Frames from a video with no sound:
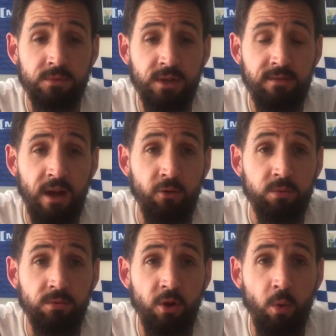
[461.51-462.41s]
Steve
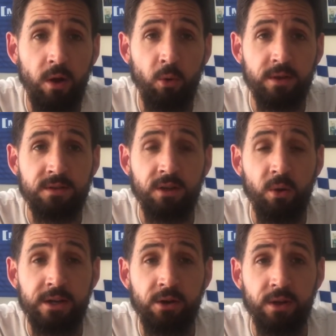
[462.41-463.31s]
Lovell knew what he wanted to
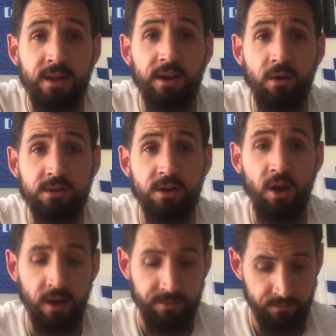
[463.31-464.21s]
do and he got it done nice and
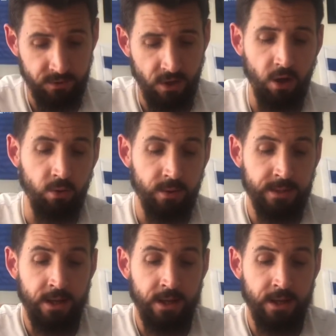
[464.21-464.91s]
early. So